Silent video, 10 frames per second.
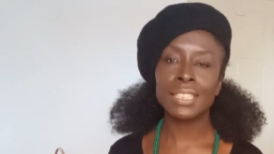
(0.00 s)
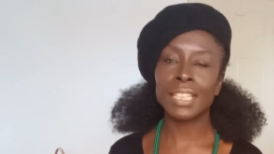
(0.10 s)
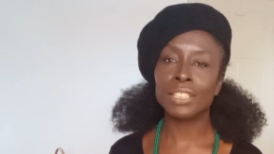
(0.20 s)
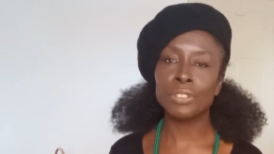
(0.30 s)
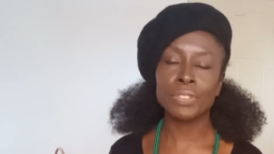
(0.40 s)

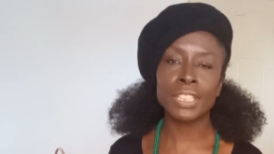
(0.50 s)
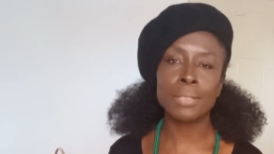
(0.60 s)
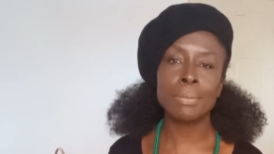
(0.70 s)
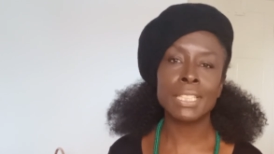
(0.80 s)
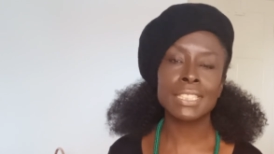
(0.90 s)
and you think
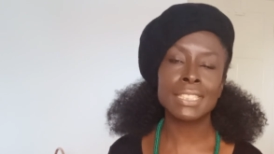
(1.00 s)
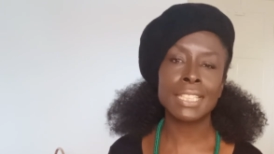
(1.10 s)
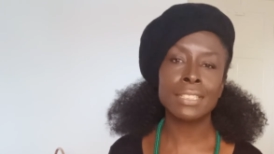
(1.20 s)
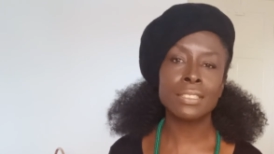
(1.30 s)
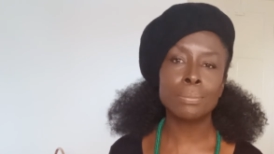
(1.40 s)
it makes
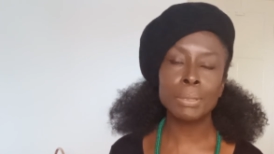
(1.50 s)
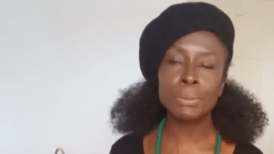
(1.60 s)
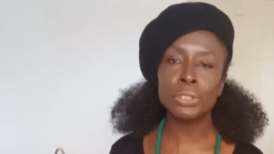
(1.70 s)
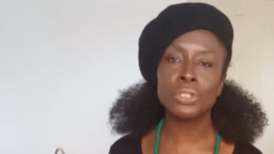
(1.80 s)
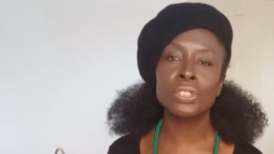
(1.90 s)
sense,
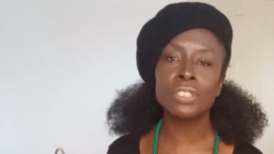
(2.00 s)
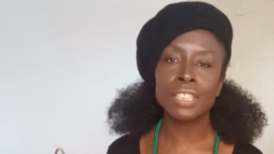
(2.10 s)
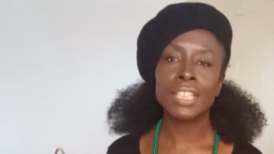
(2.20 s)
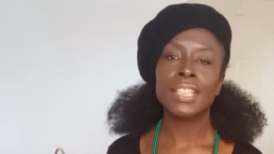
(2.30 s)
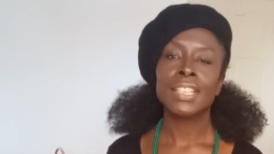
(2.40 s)
maybe you should
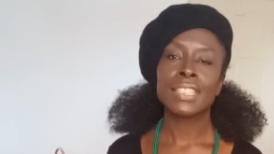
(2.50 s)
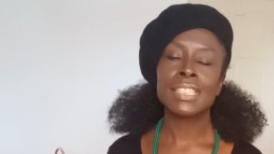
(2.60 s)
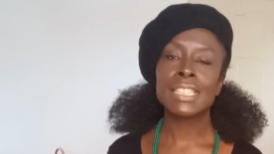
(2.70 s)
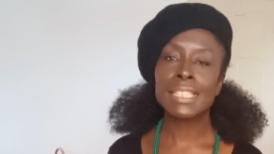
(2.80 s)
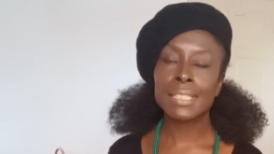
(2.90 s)

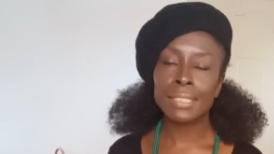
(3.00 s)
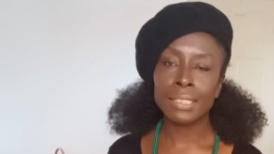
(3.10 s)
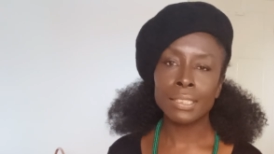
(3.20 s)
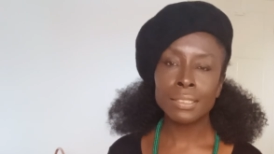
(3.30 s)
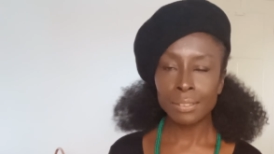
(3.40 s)

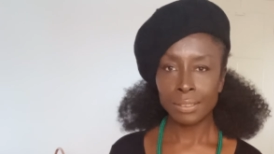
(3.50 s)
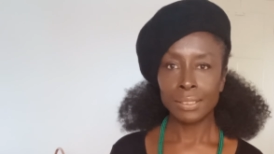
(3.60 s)
consider